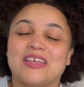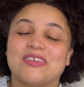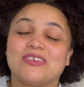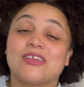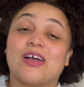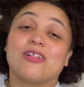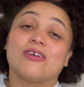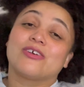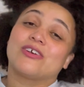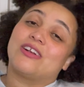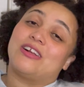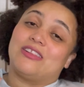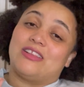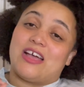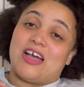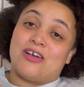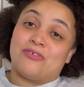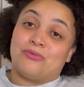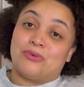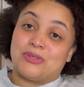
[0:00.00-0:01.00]
Y'all are gonna
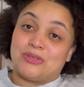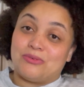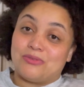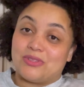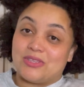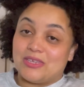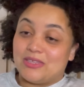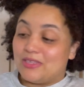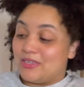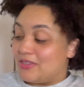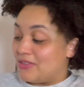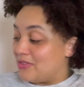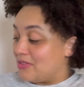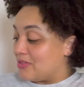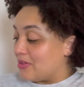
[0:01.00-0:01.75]
laugh when you see this.